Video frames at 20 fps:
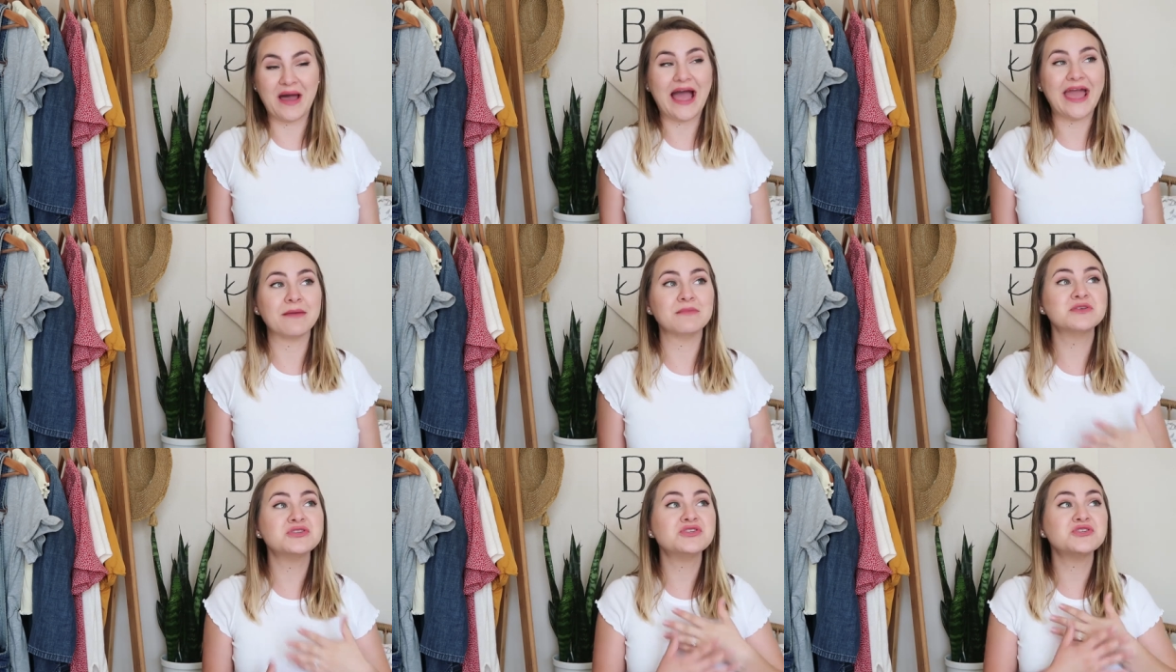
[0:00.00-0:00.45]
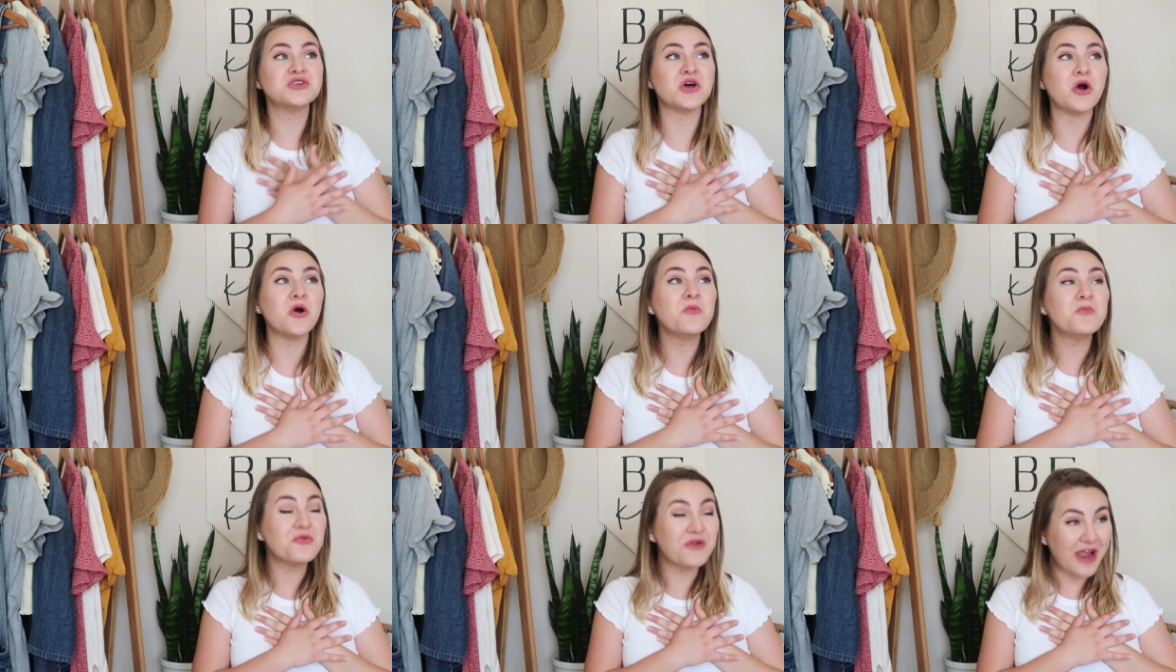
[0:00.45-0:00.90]
I am
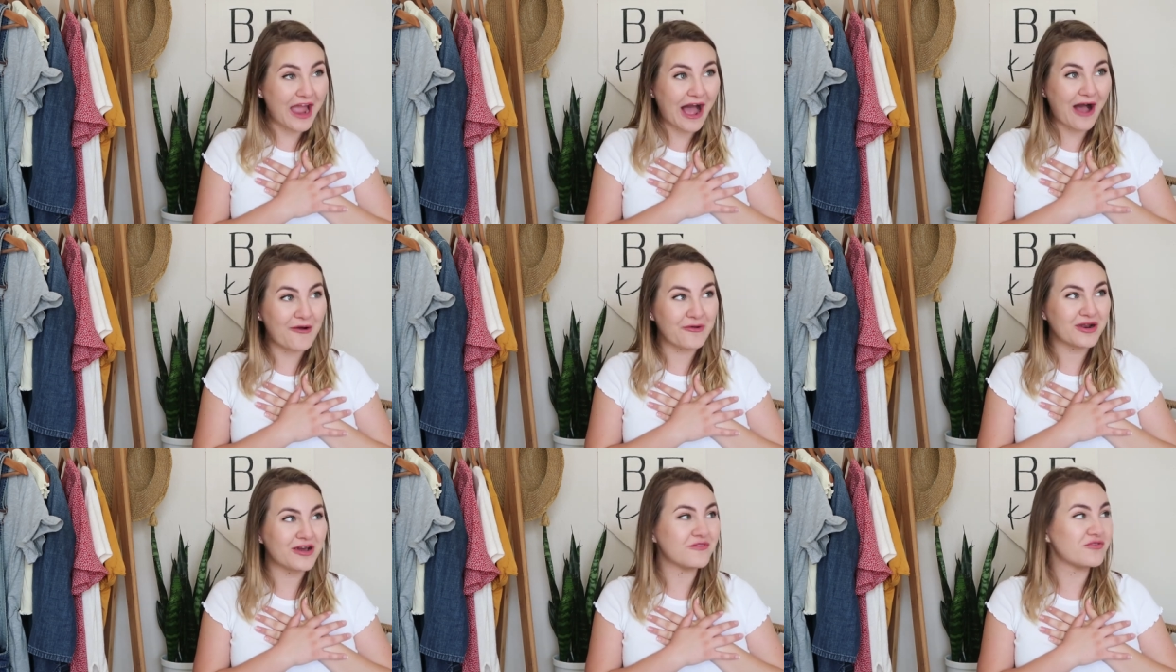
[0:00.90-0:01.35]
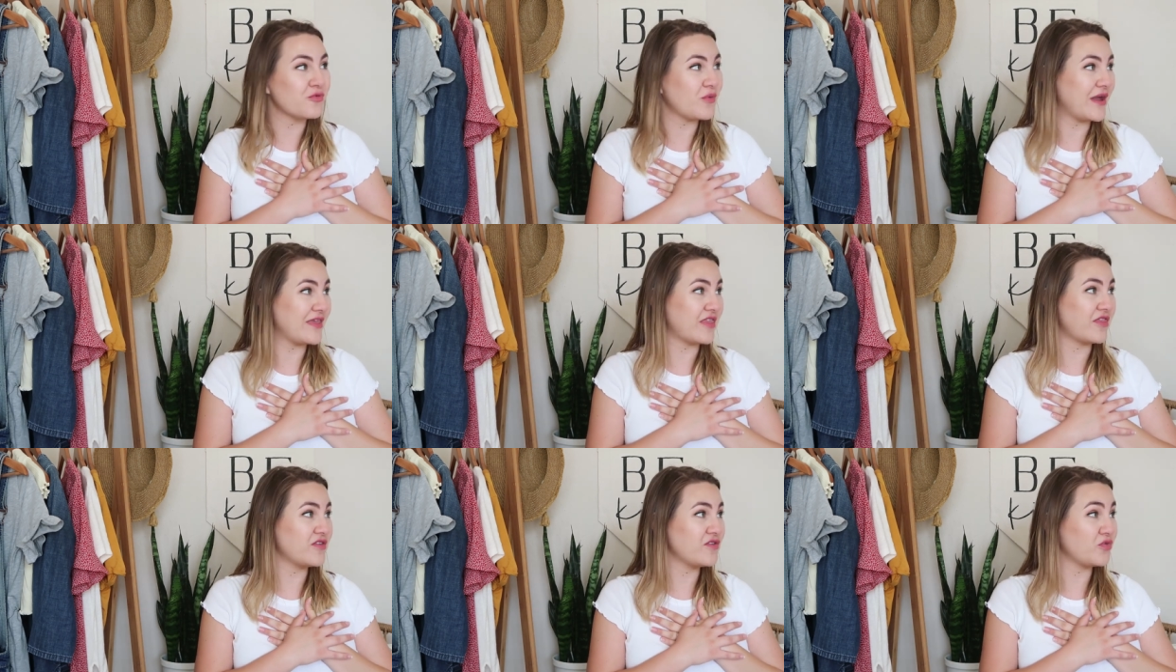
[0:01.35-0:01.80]
so proud of the
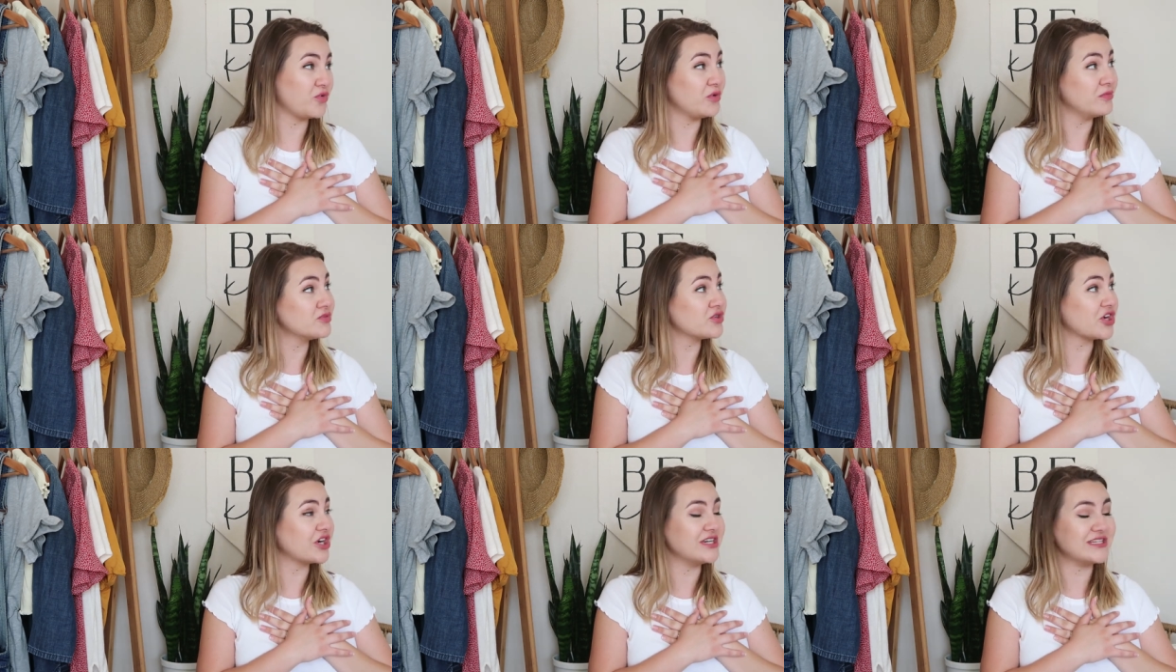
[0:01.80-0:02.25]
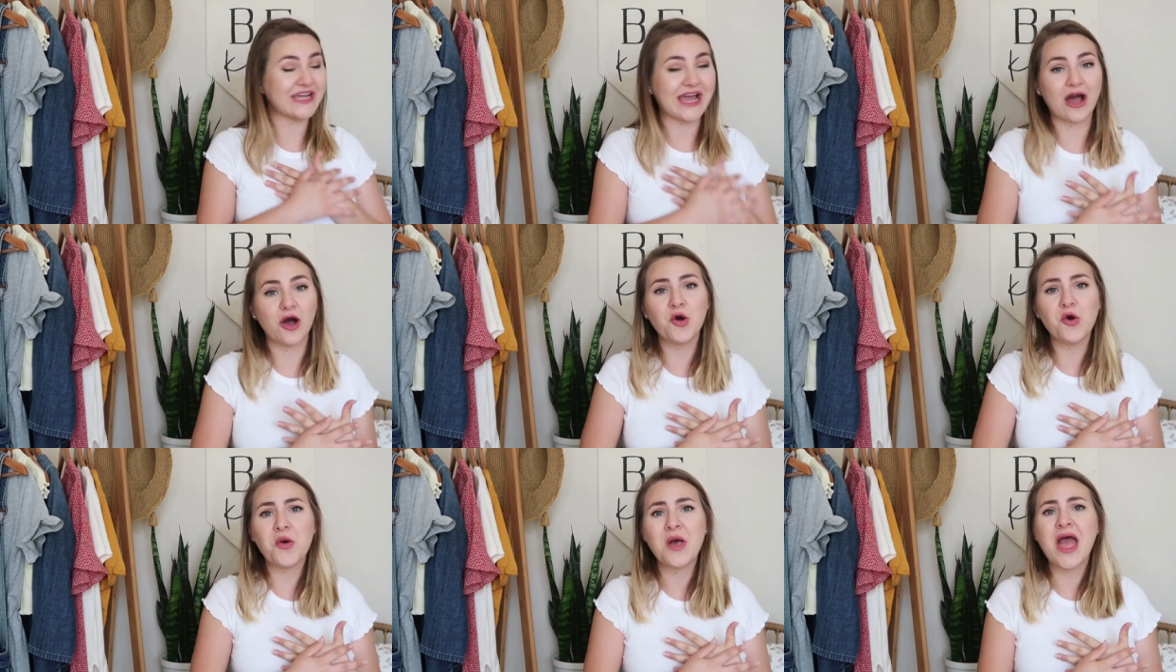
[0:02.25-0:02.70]
way that this room turned
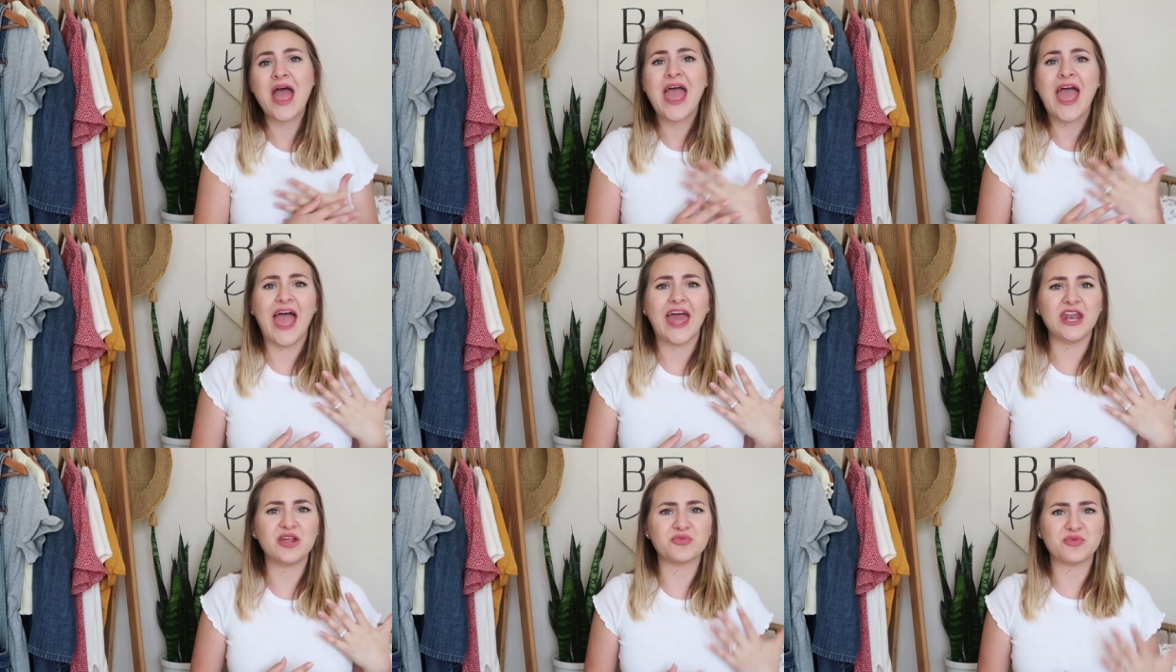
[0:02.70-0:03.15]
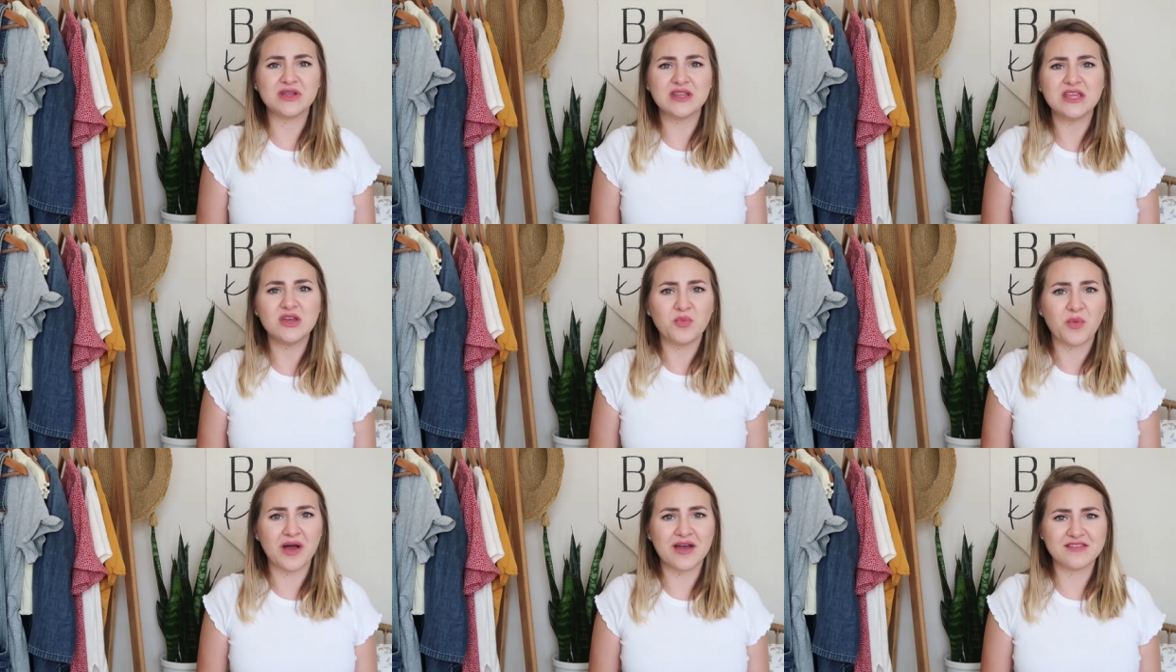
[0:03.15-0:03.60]
out, and it
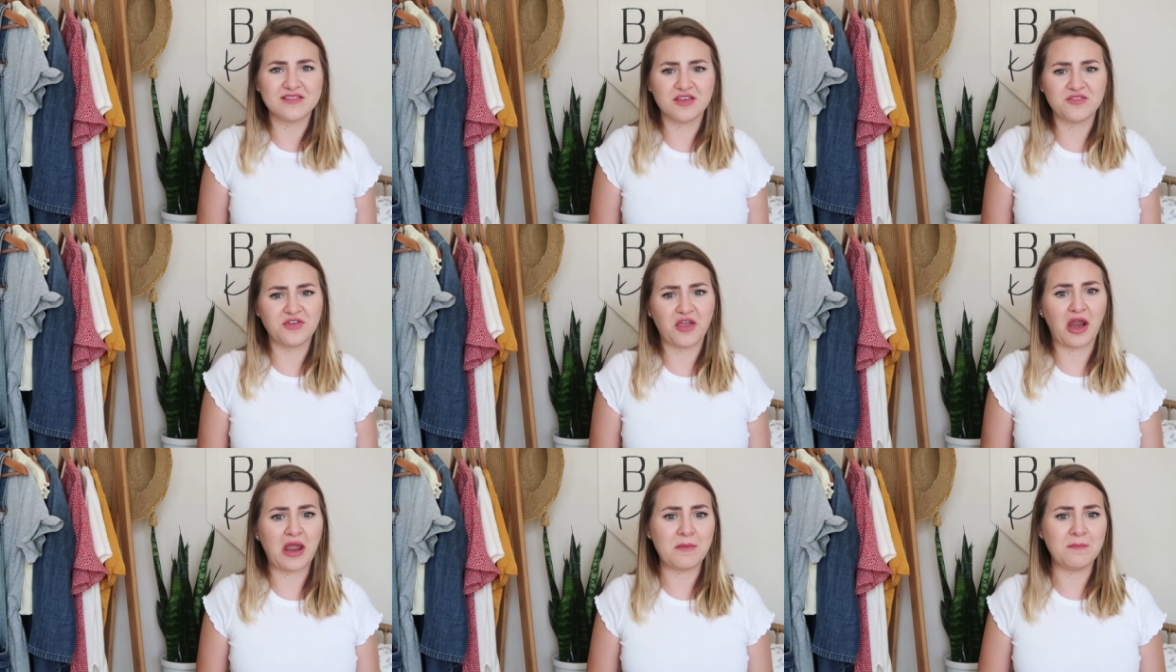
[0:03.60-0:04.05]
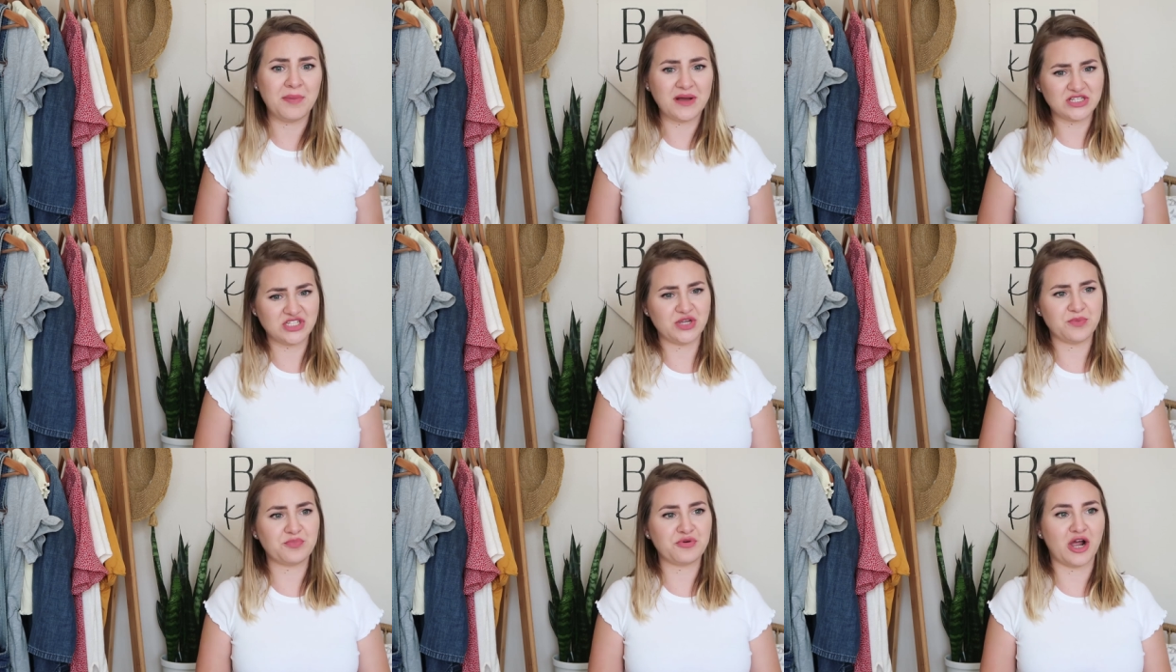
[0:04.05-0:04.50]
really was a very
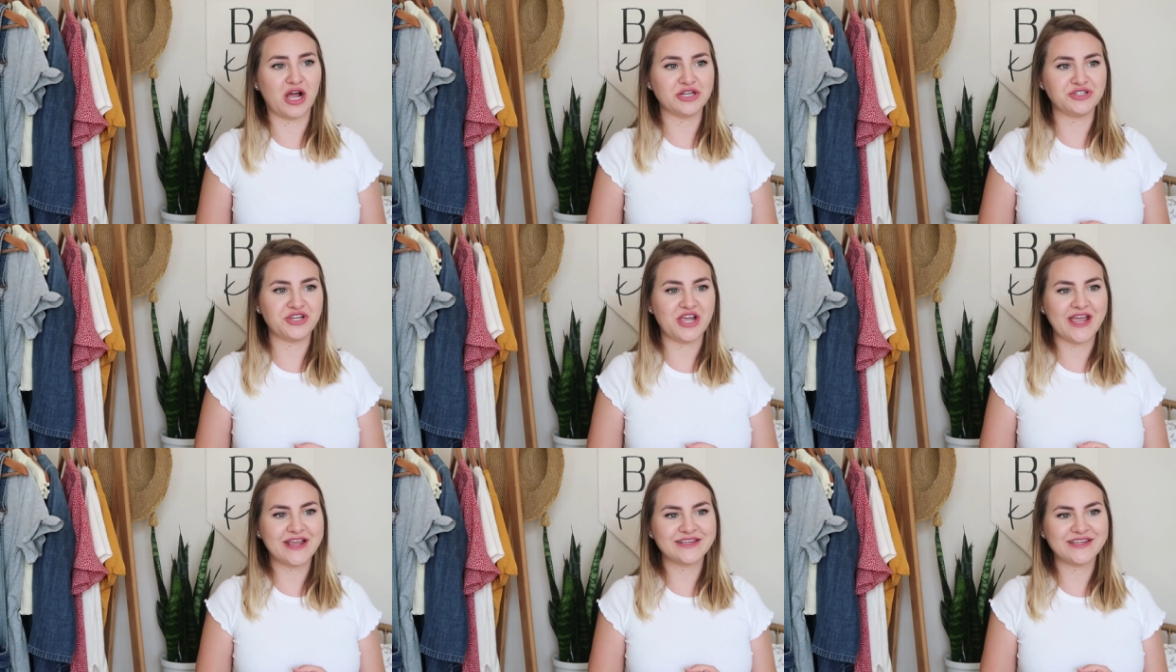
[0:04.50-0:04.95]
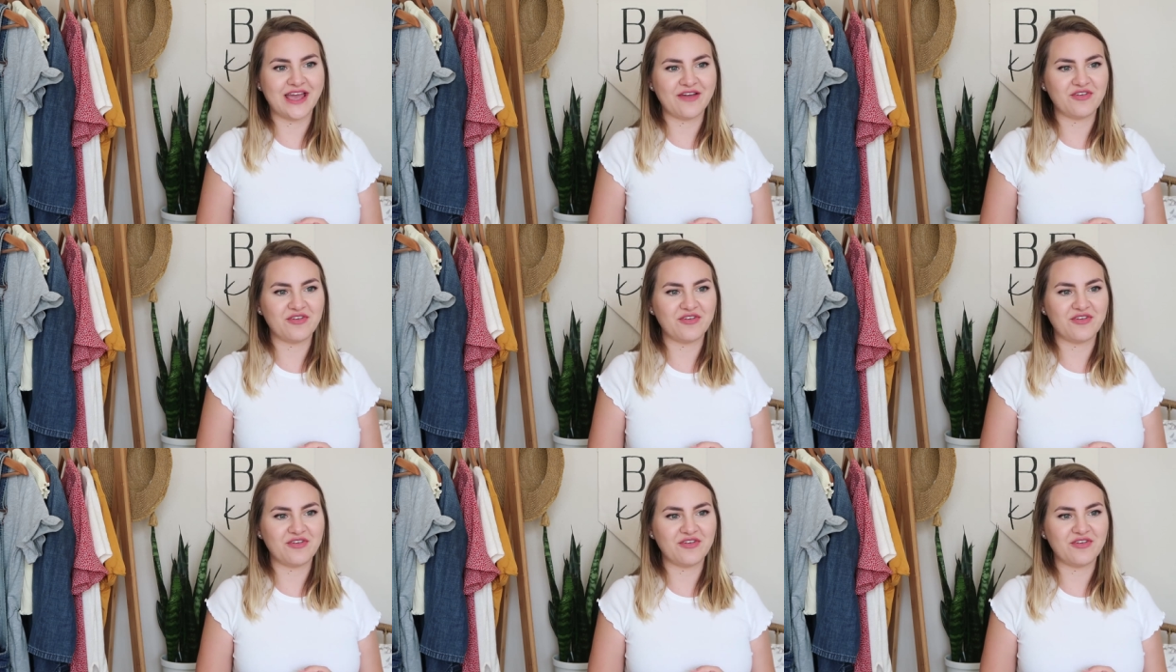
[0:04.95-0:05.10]
budget project.